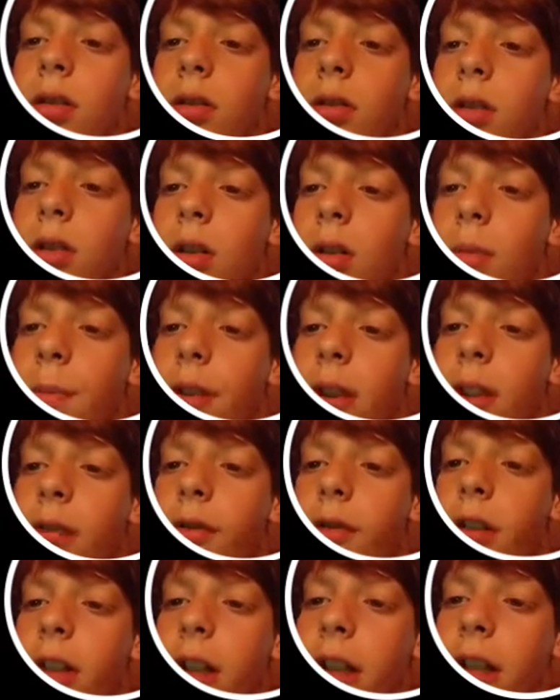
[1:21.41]
gulping
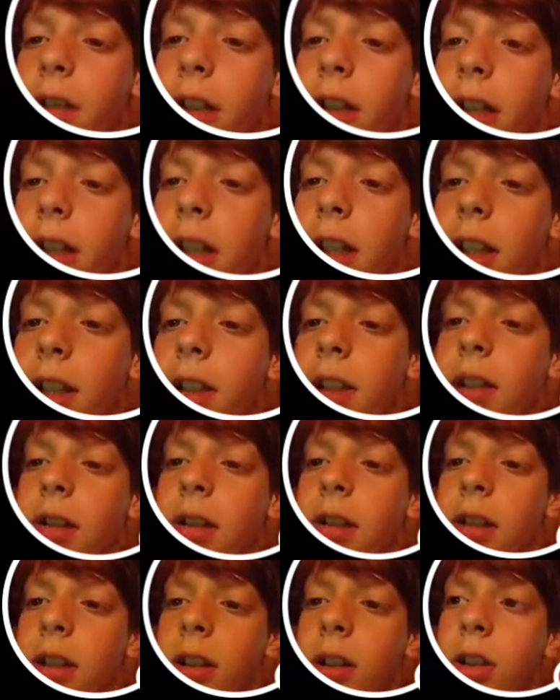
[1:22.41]
Fire, I guess.
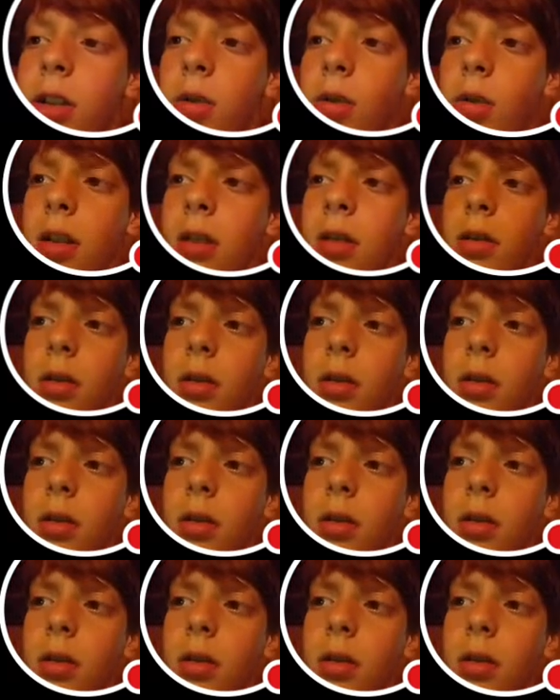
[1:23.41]
That's cool.